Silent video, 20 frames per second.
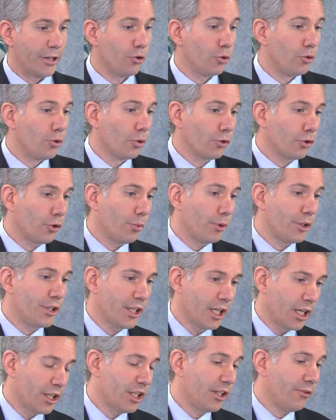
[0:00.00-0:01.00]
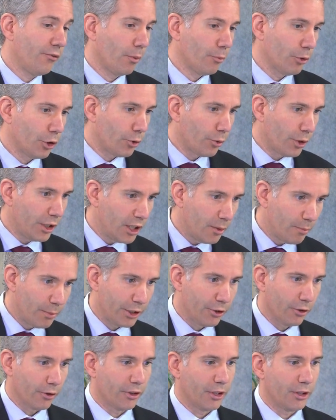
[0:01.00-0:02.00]
you don't recharge it from the grid
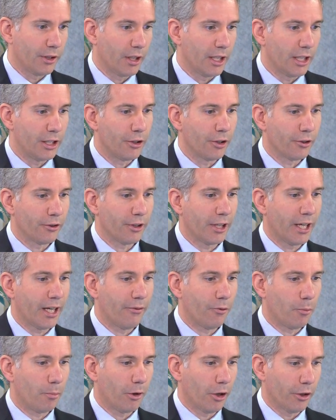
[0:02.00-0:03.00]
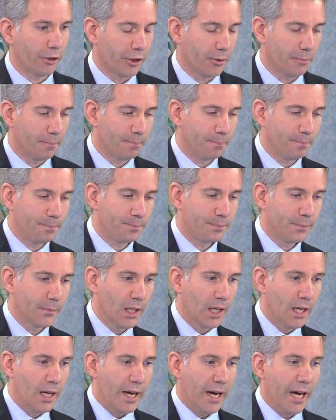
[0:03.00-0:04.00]
because it doesn't have a plug.
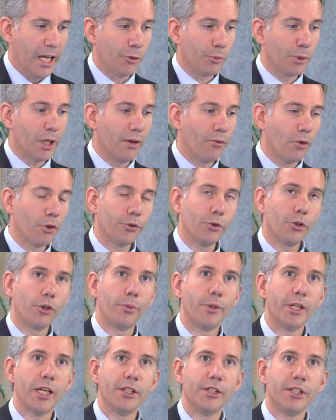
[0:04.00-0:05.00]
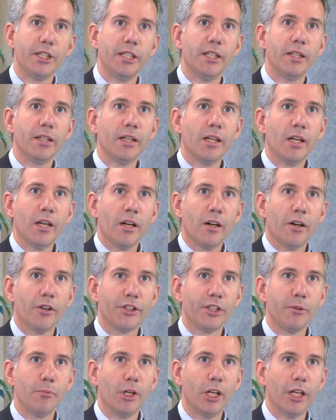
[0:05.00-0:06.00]
And we have also created a
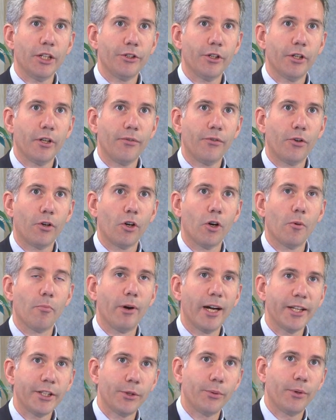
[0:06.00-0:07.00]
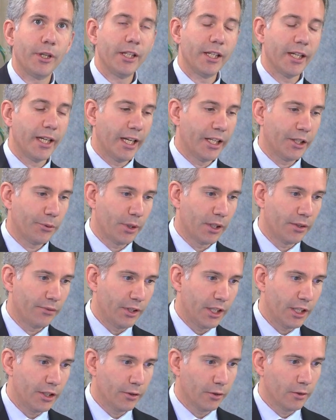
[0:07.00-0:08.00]
simulator for a battery electric
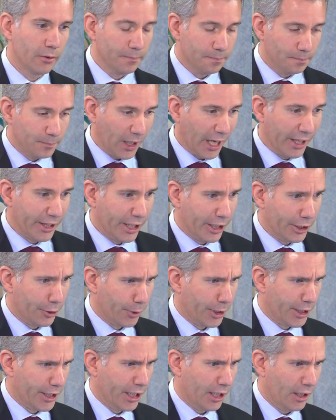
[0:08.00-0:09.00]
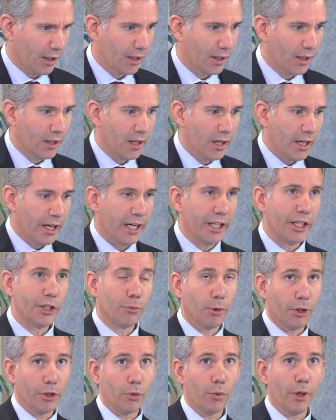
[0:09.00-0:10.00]
vehicle, an electric car, and it
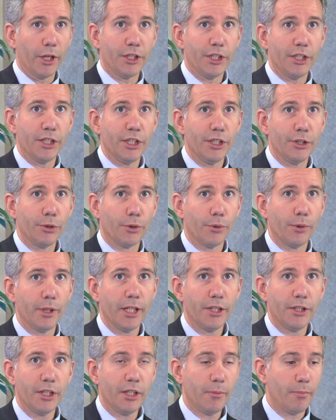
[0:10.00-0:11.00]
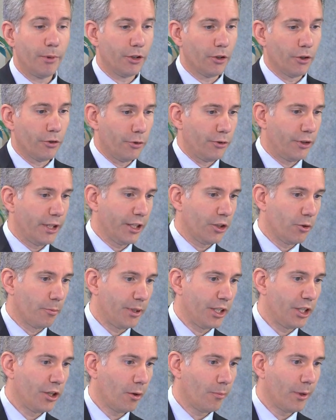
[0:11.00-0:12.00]
was quite easy to create it because you take a
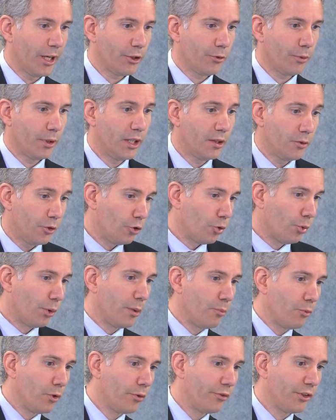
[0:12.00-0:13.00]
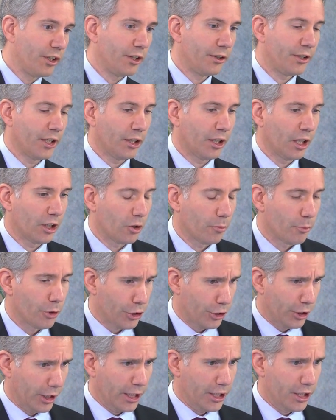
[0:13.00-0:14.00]
bigger battery, you remove the internal
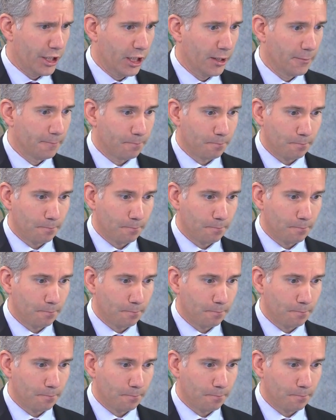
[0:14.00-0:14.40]
combustion engine,